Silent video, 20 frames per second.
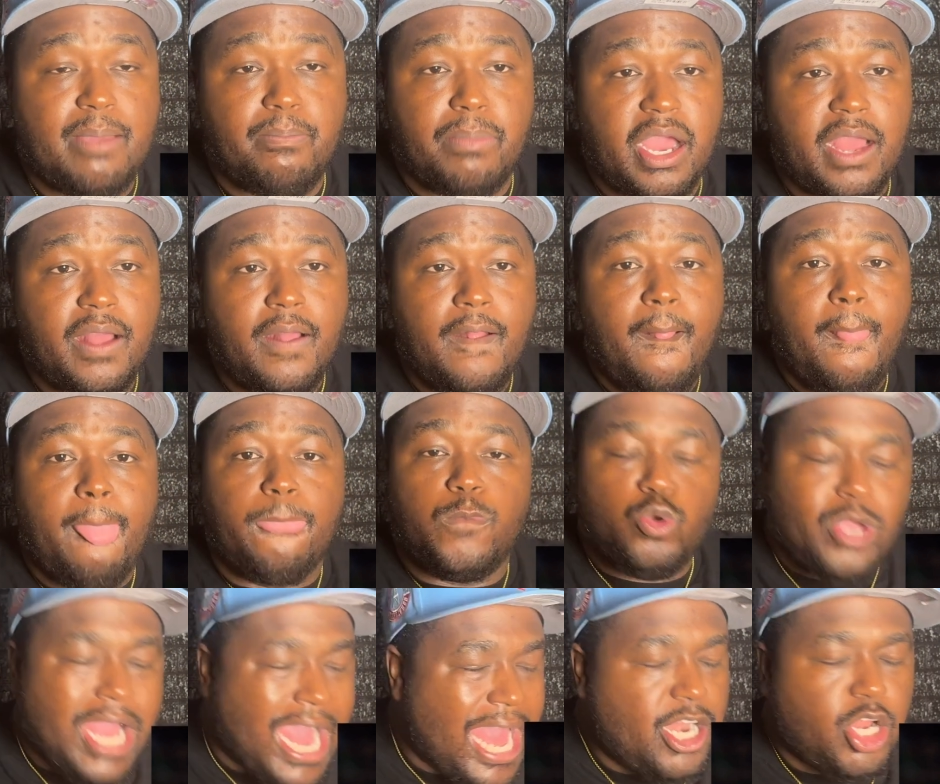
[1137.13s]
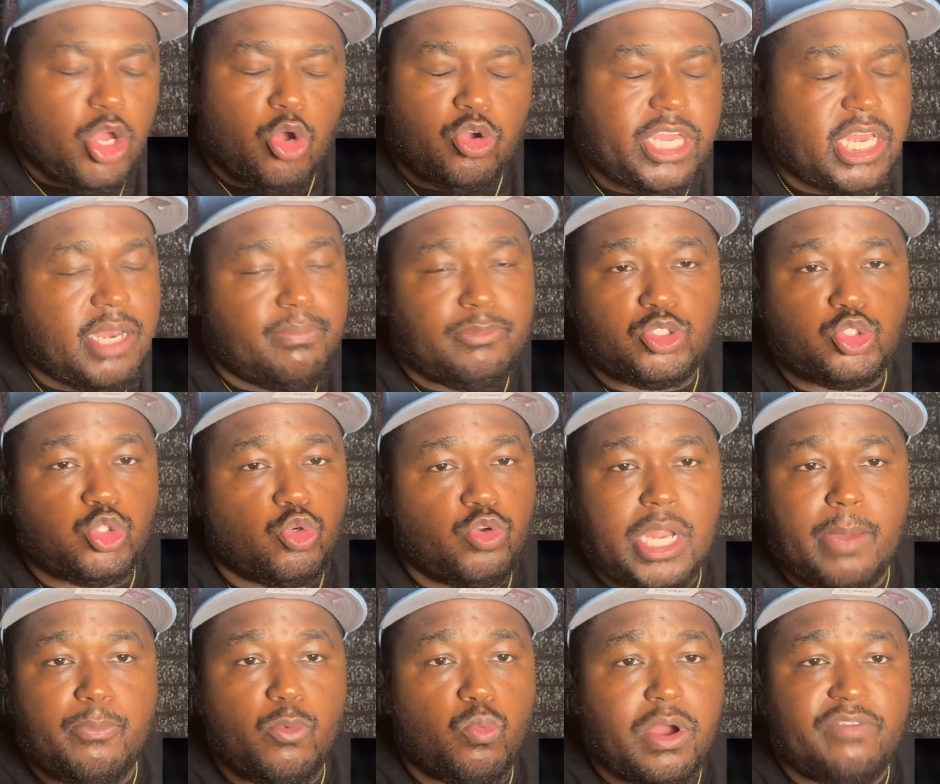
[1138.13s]
but you got to go get him a true
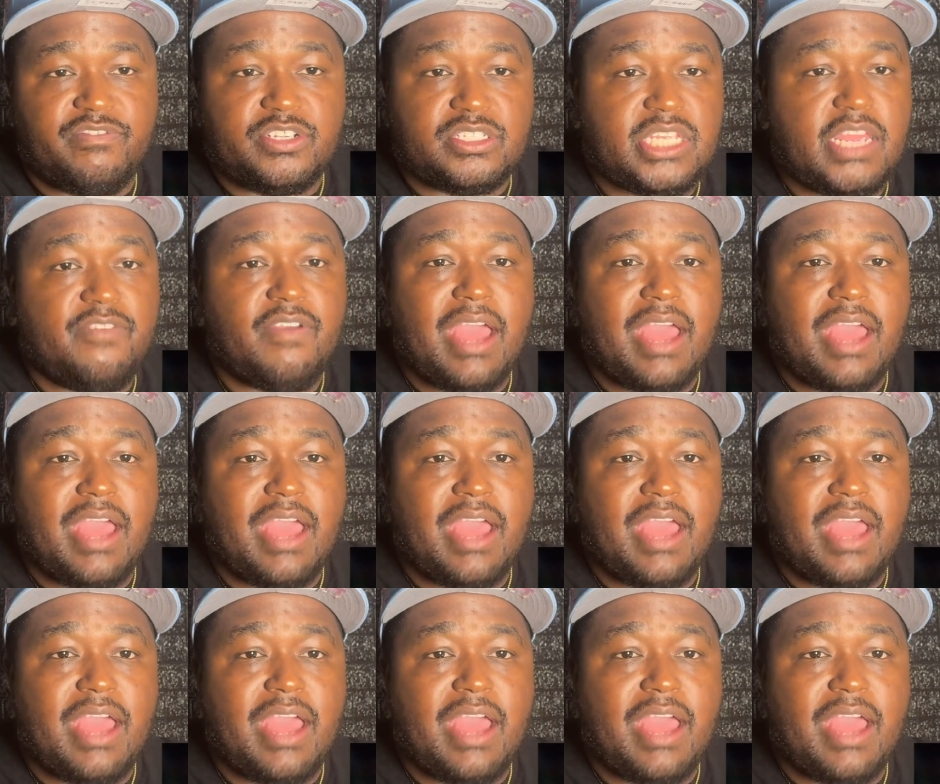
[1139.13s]
number one receiver.